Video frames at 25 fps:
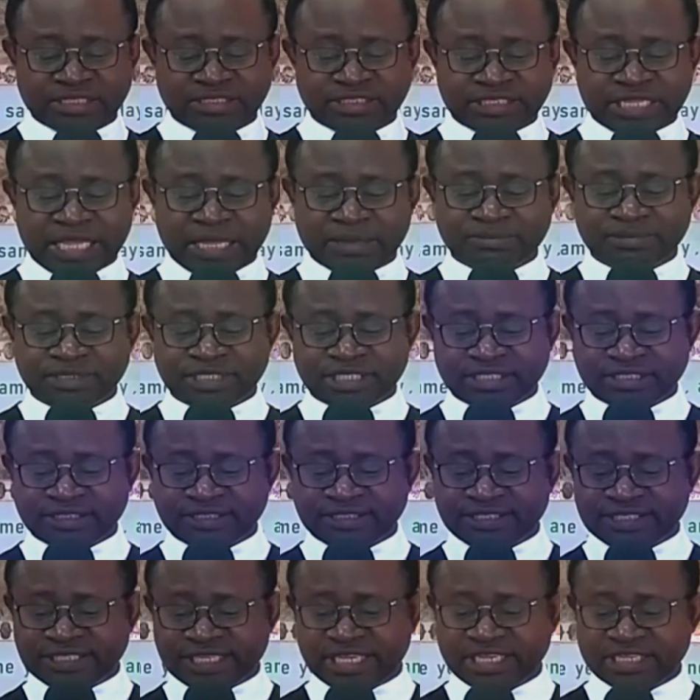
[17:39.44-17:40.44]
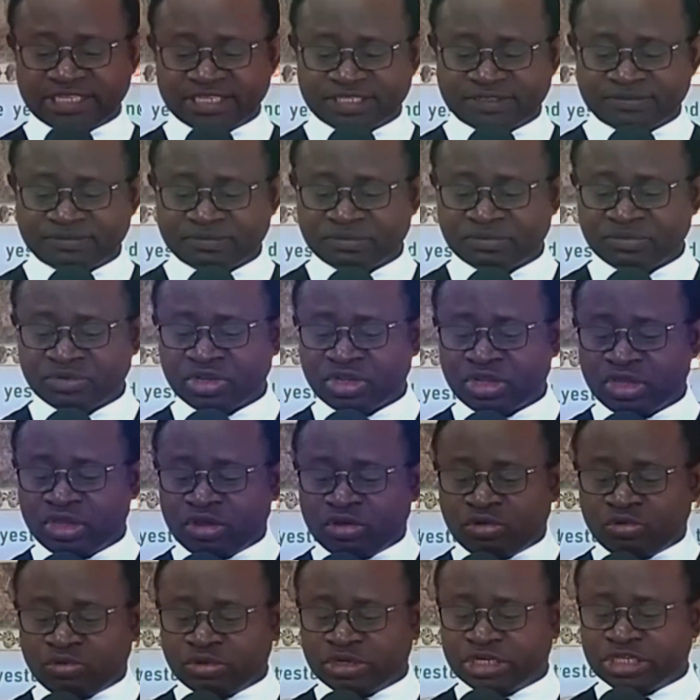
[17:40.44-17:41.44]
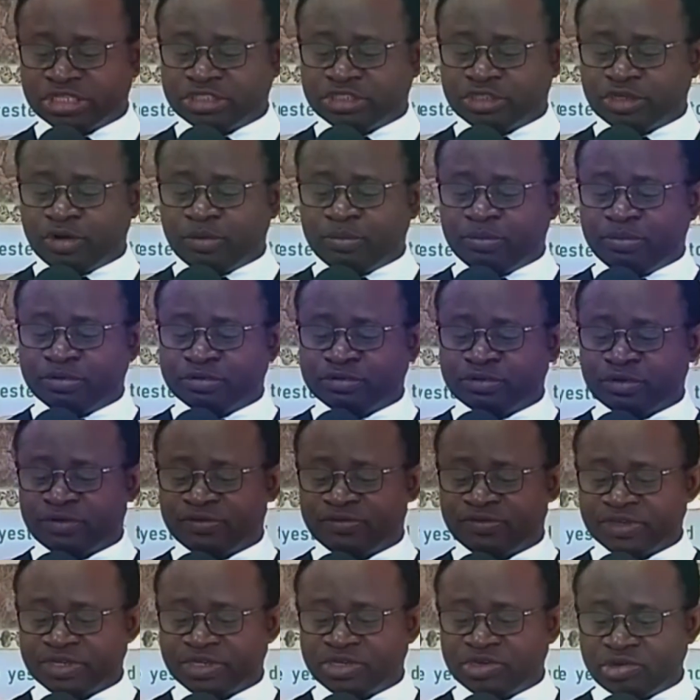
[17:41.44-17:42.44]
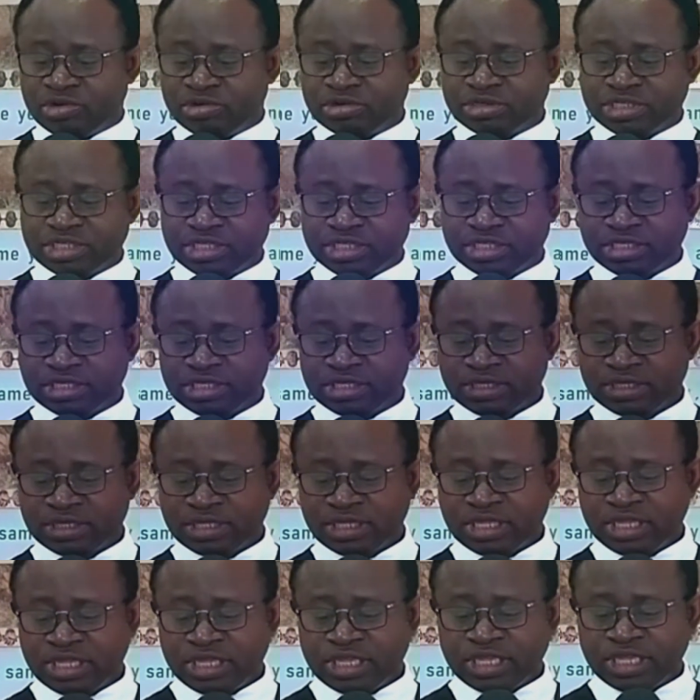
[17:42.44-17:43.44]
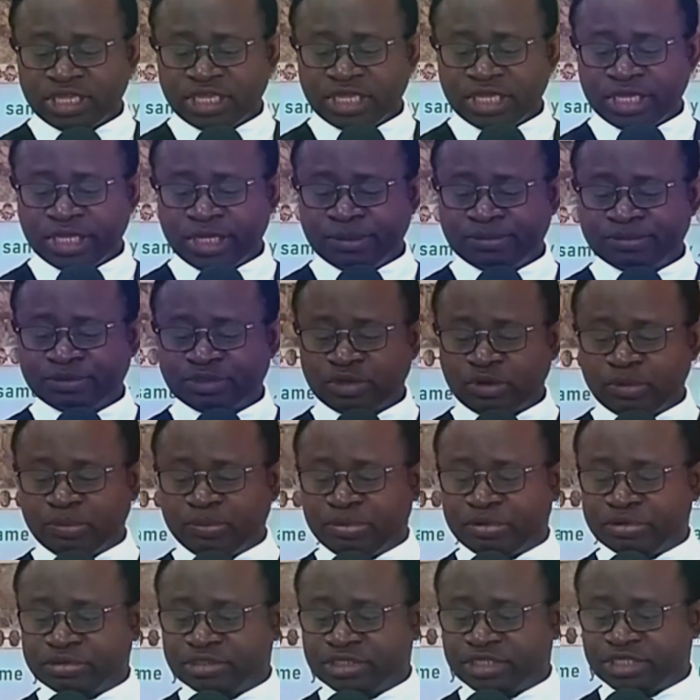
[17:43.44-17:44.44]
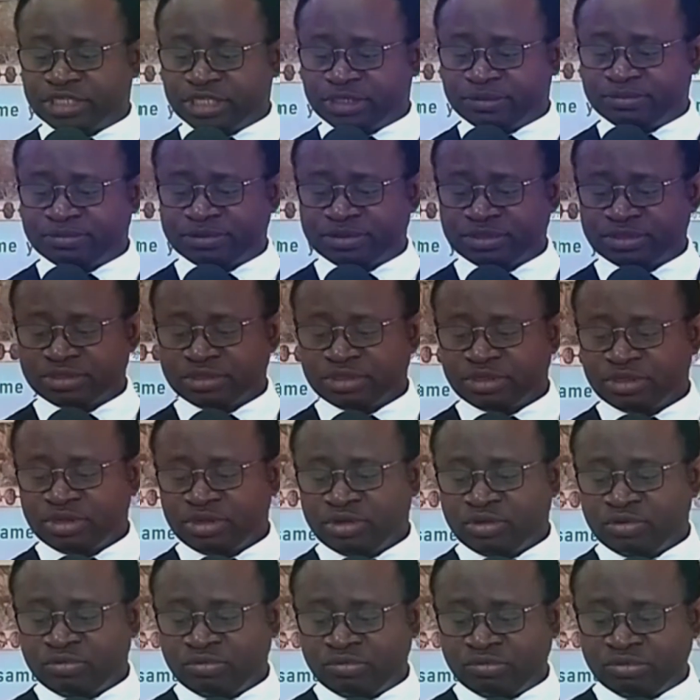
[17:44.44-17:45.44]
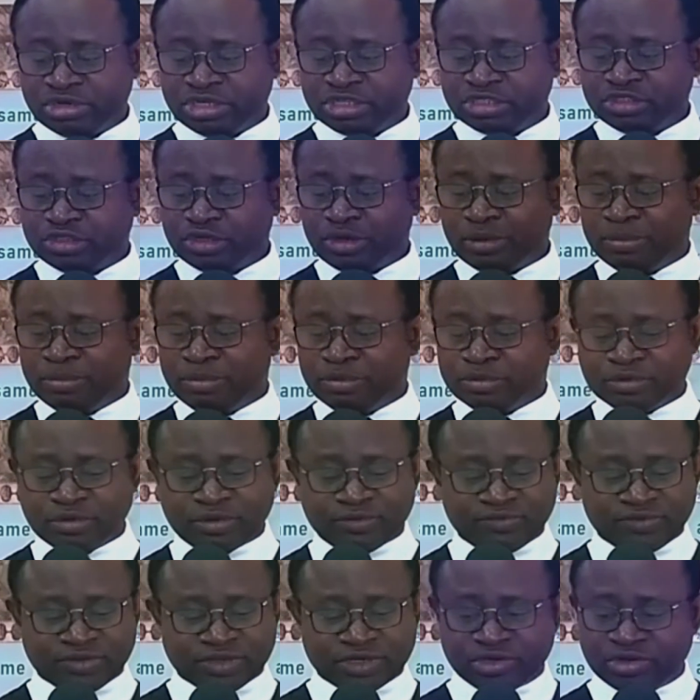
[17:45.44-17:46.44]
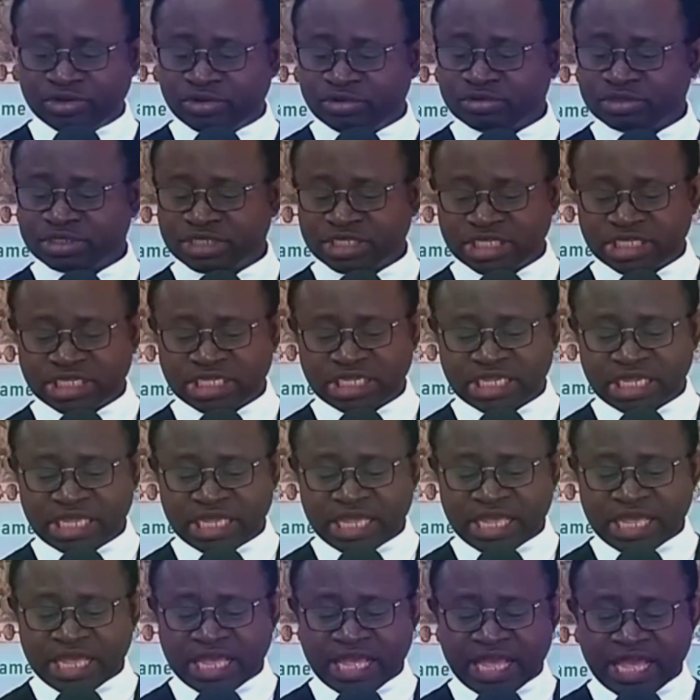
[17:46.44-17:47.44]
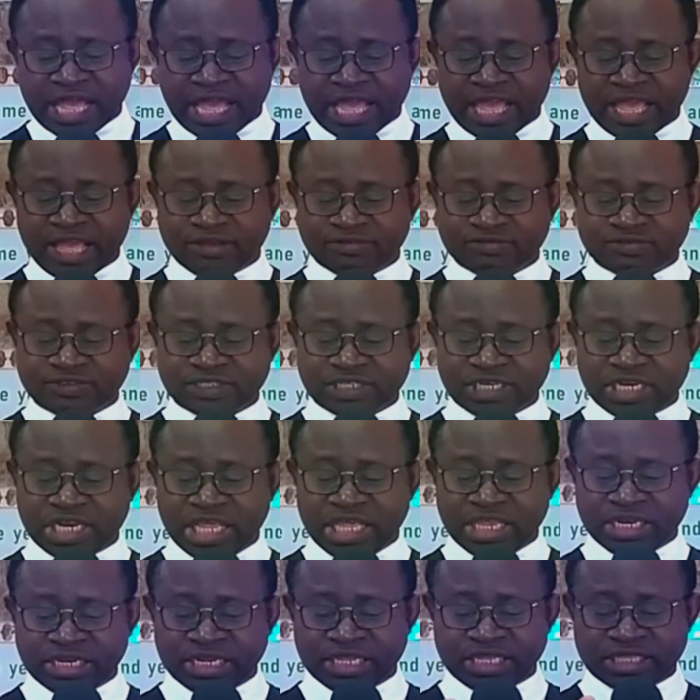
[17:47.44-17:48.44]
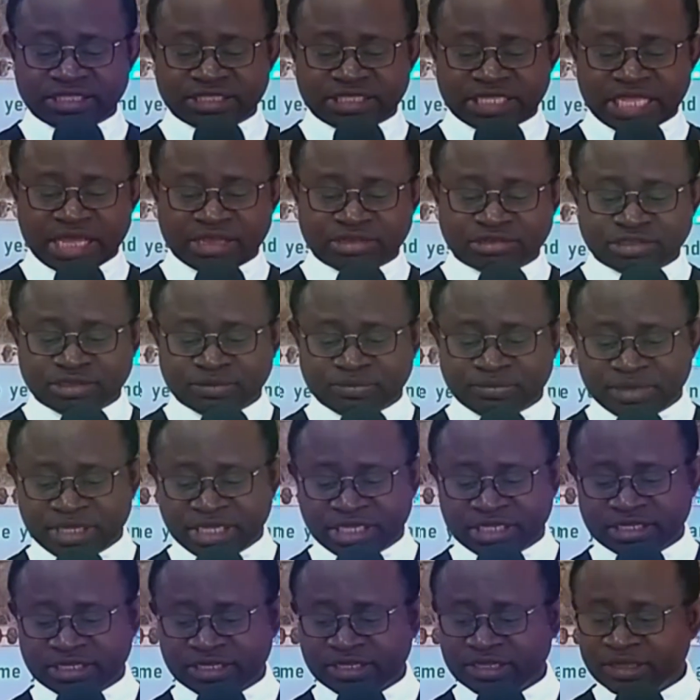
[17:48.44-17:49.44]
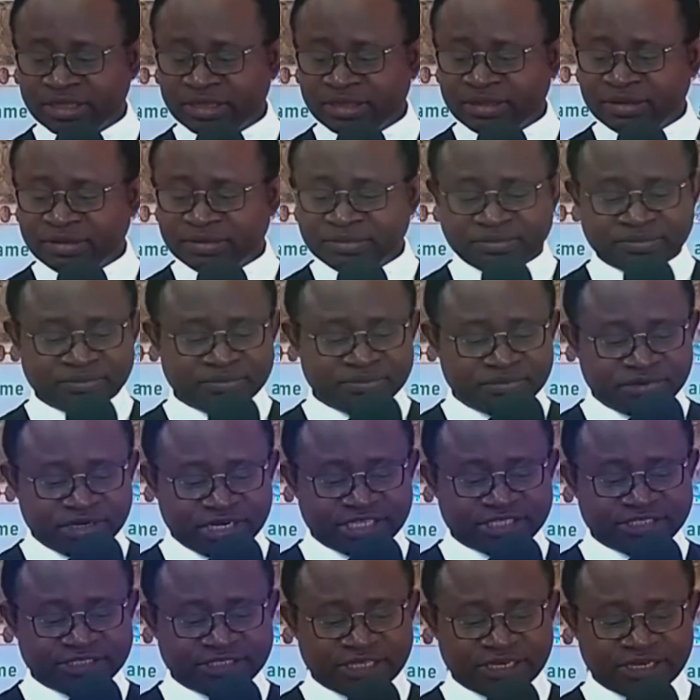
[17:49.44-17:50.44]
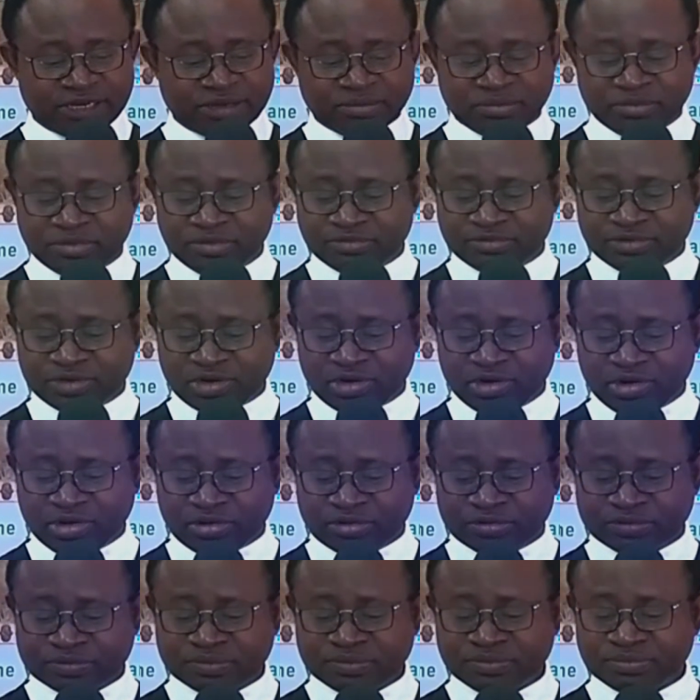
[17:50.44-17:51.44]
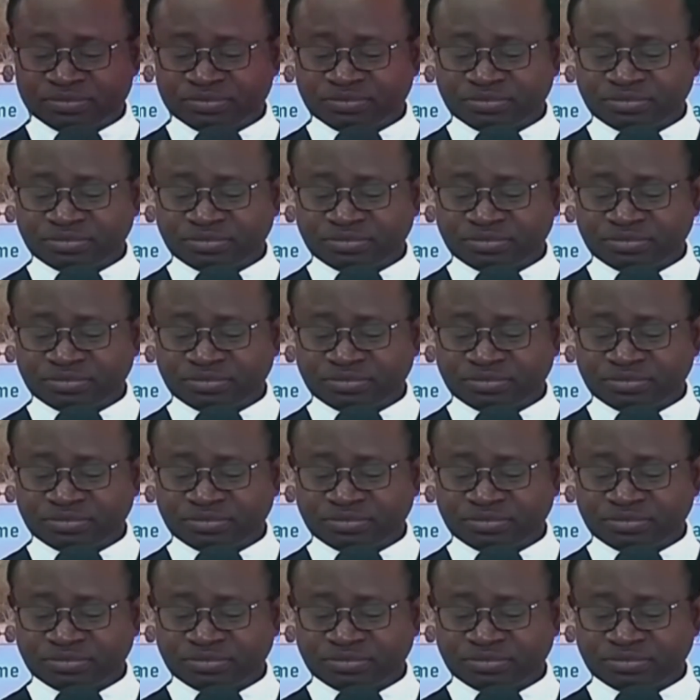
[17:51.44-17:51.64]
And Samson said, with the jawbone of a donkey, heaps upon heaps, with the jawbone of a donkey, I have slain 1,000 men. Praise the name of the Lord.